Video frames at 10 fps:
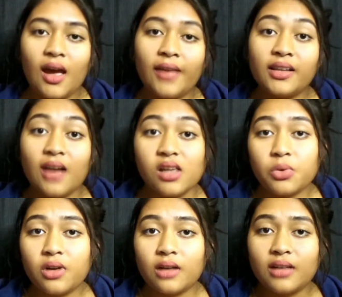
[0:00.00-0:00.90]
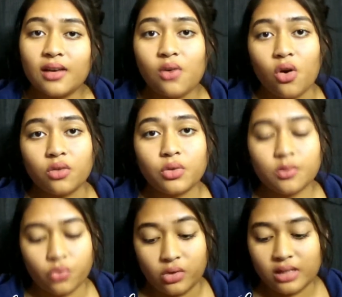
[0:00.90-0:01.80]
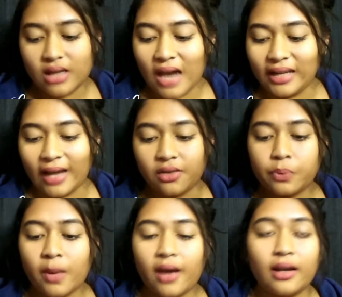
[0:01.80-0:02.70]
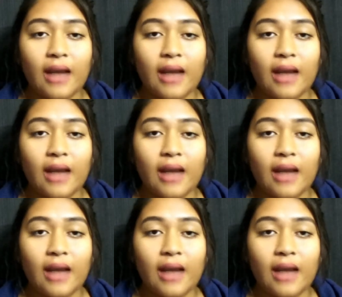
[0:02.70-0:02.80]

And the last product I got was the Moonlit Highlighter by